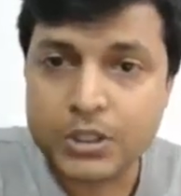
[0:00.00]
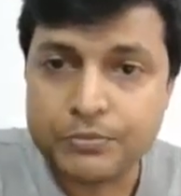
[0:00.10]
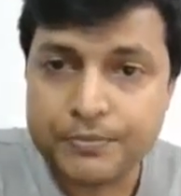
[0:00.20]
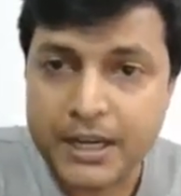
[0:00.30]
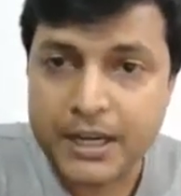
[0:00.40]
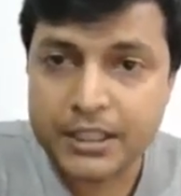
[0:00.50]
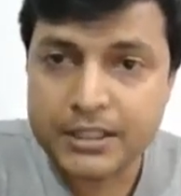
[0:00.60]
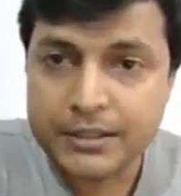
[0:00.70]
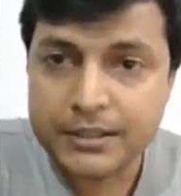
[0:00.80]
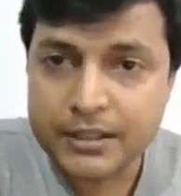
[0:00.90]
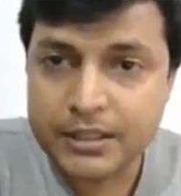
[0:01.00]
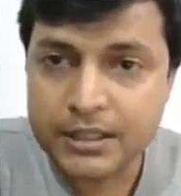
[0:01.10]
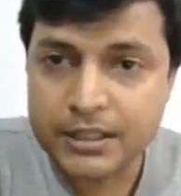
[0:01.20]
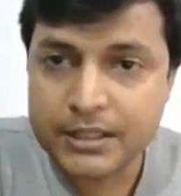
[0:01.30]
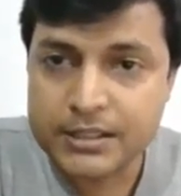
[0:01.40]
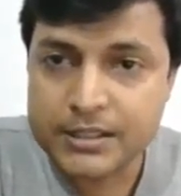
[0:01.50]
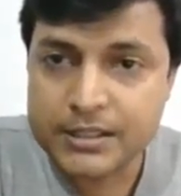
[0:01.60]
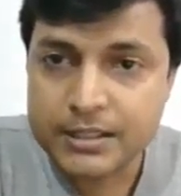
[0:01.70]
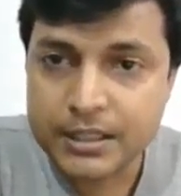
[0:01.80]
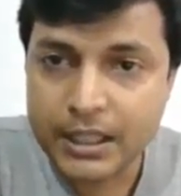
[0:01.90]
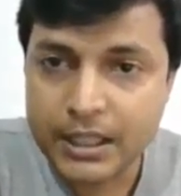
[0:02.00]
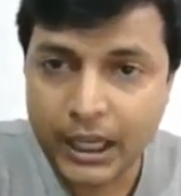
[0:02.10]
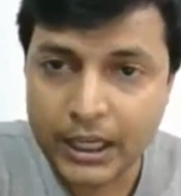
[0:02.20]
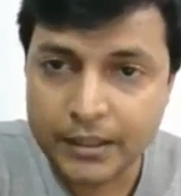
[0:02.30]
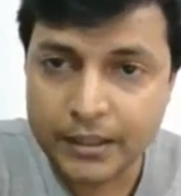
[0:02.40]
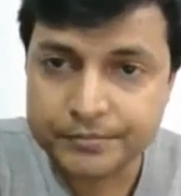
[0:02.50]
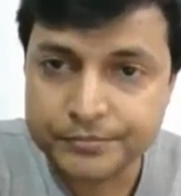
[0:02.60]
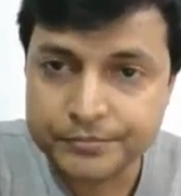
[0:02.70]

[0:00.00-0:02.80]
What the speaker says: what we find is A.